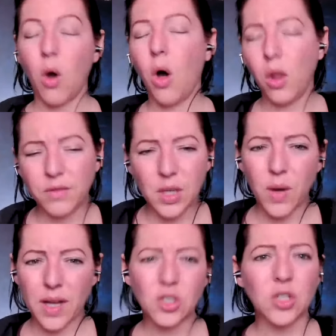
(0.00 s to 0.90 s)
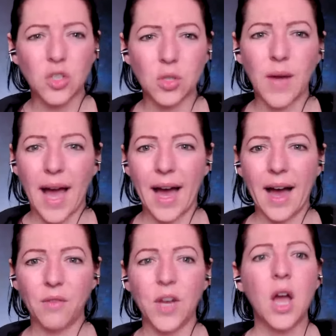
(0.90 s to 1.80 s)
all of the questions you
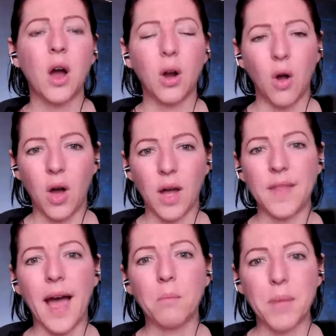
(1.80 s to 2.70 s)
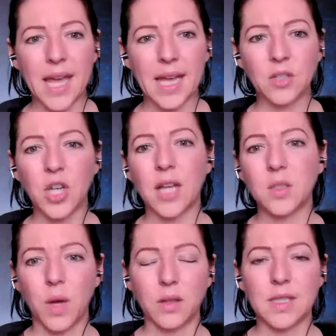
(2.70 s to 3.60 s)
have are on that page,
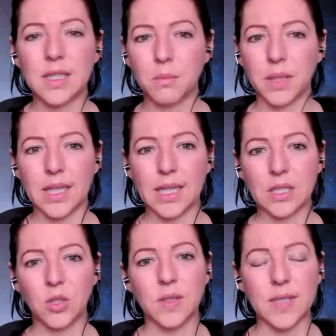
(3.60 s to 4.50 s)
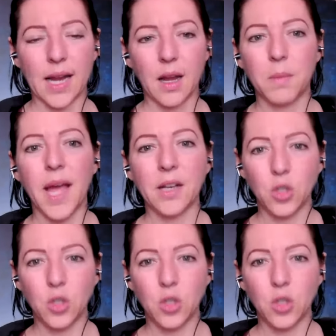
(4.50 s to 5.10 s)
as well as the ability to sign up and